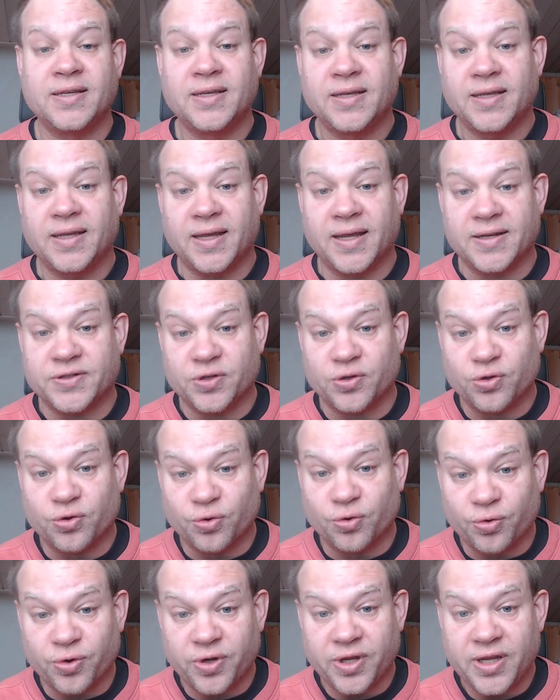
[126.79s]
has
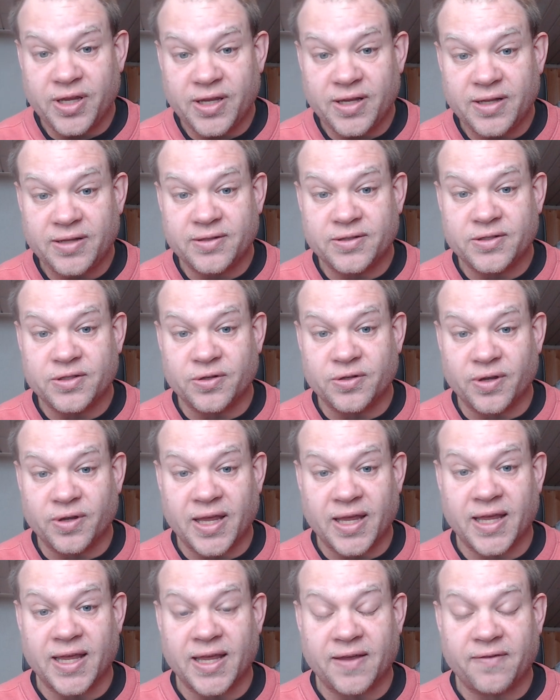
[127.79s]
agreed to
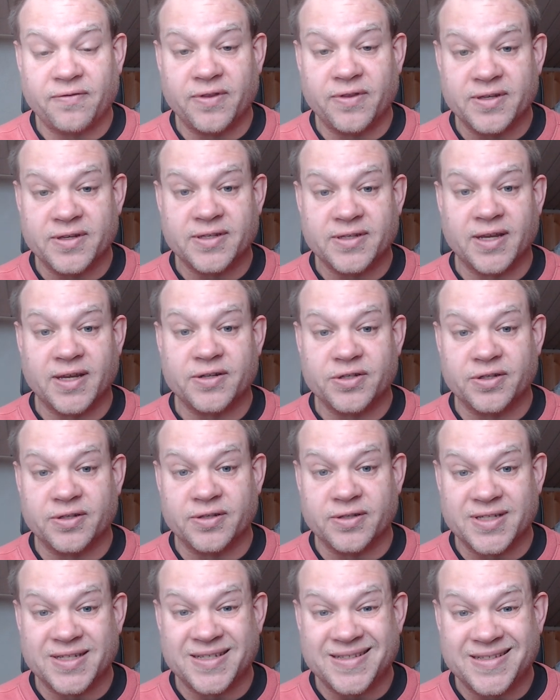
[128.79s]
have the sessions
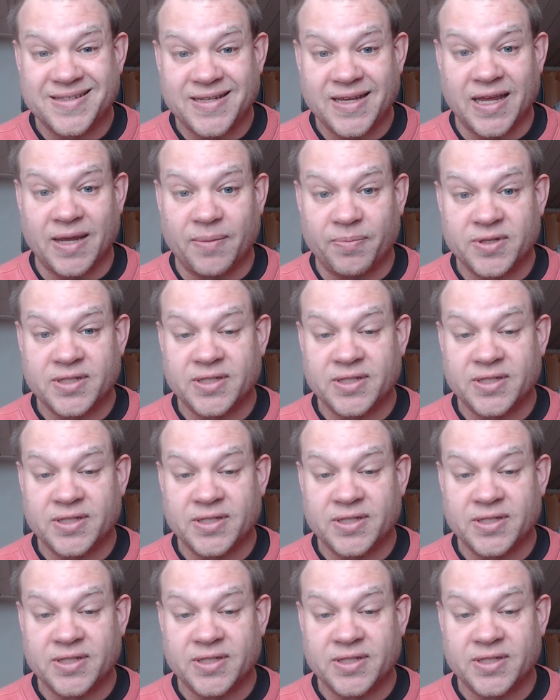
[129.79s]
taped.